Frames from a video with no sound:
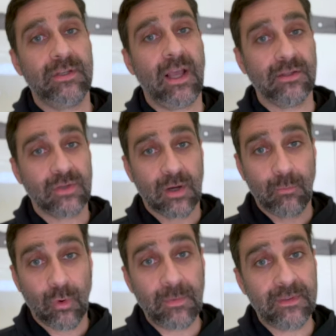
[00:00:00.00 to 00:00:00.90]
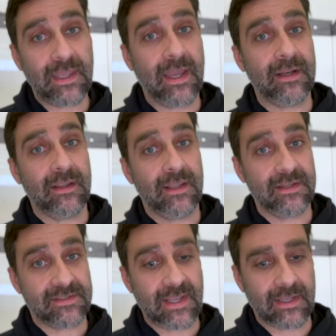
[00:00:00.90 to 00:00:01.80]
I'll talk more about that in
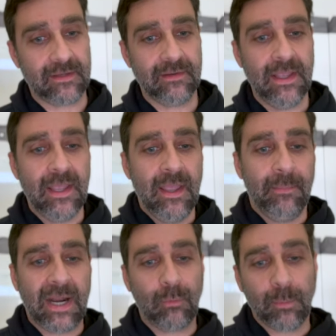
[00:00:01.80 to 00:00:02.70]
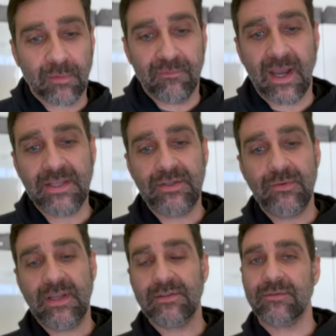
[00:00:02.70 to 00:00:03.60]
a second. But I will provide
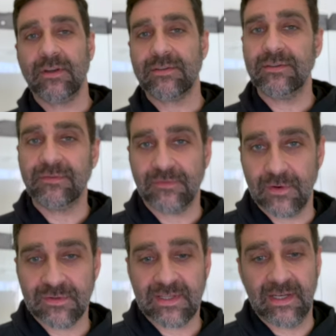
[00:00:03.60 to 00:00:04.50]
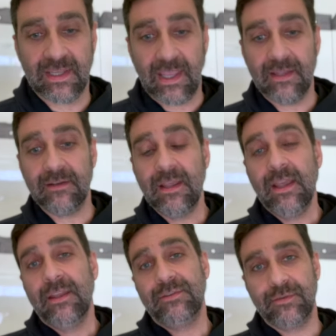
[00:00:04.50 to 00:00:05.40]
you instructions first. And again,
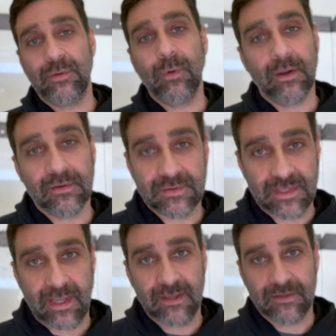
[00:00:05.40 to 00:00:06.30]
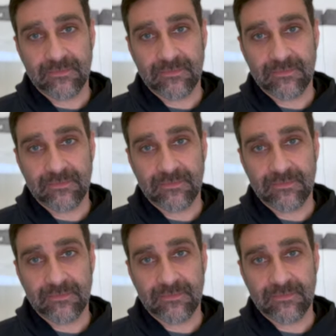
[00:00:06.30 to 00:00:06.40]
do you understand?